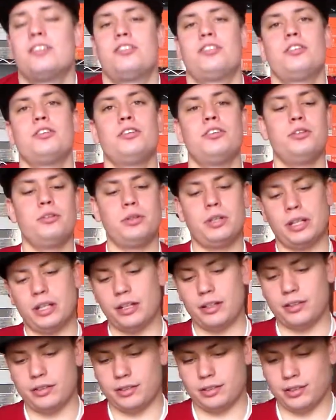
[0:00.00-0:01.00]
show you
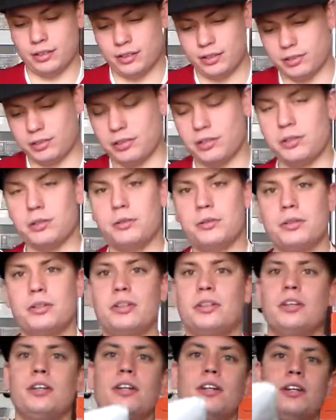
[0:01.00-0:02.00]
guys. So,
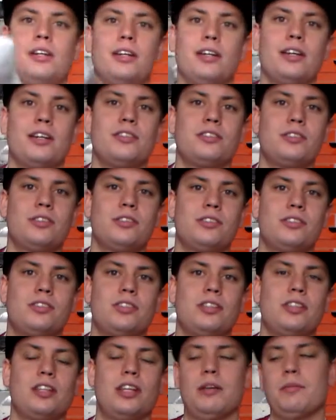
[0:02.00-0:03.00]
as you can
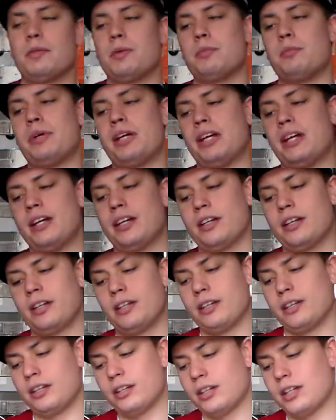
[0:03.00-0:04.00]
see, came in a bag,
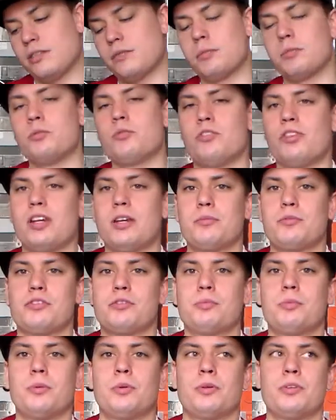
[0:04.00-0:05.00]
came from Champ
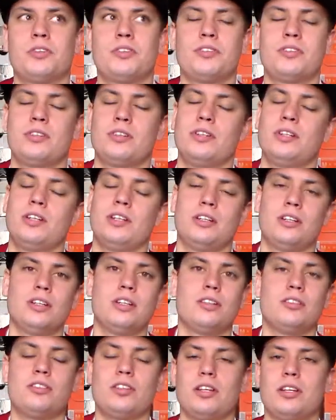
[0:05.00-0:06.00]
Sports.
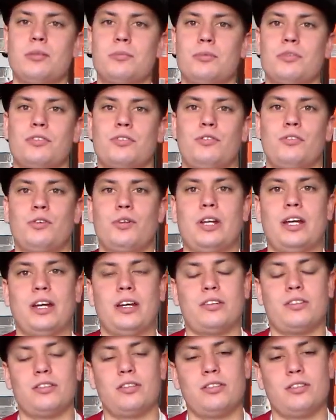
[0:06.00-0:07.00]
Champs, Foot
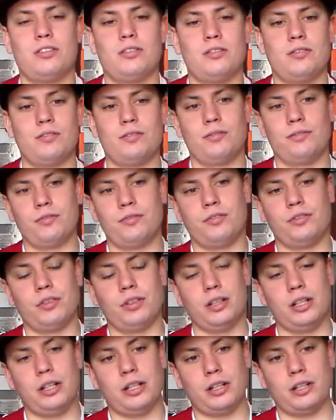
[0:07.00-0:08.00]
Action,
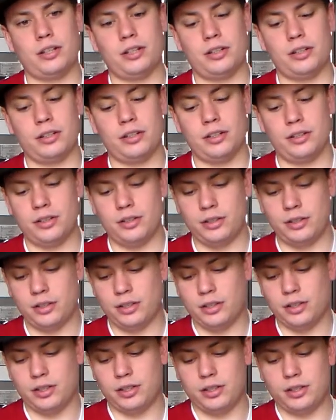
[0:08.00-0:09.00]
Foot Locker,
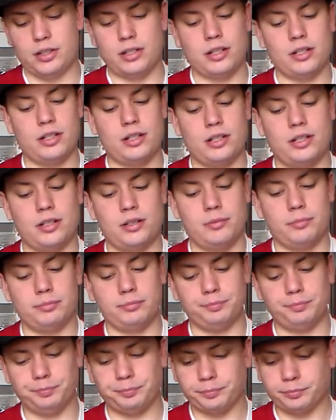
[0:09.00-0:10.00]

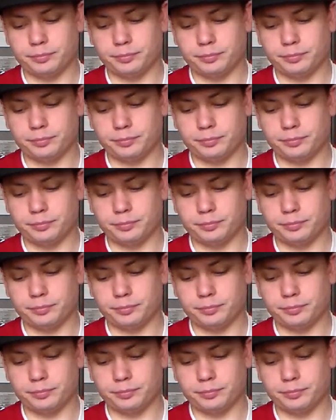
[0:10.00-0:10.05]
um,